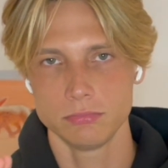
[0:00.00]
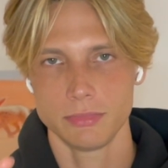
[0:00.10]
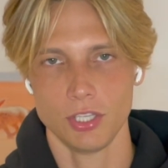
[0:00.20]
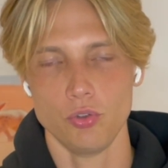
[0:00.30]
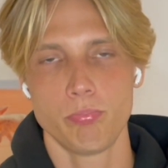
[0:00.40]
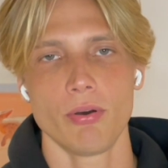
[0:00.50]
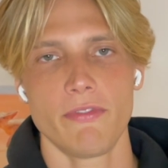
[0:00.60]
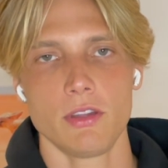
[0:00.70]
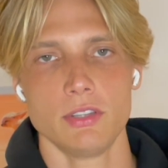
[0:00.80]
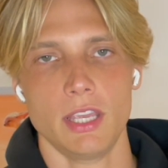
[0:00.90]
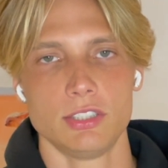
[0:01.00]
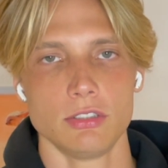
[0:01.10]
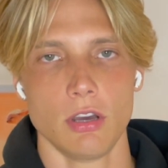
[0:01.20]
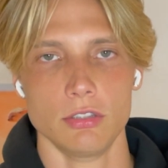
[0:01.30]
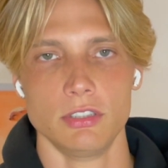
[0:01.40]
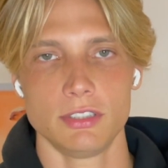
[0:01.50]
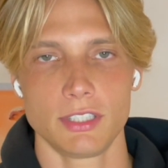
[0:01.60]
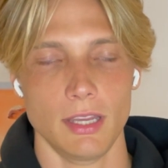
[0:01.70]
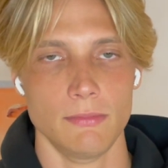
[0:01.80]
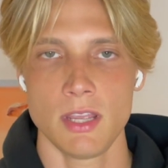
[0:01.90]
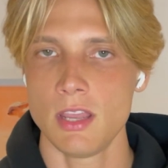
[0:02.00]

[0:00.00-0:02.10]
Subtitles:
that you put foundation on your skin.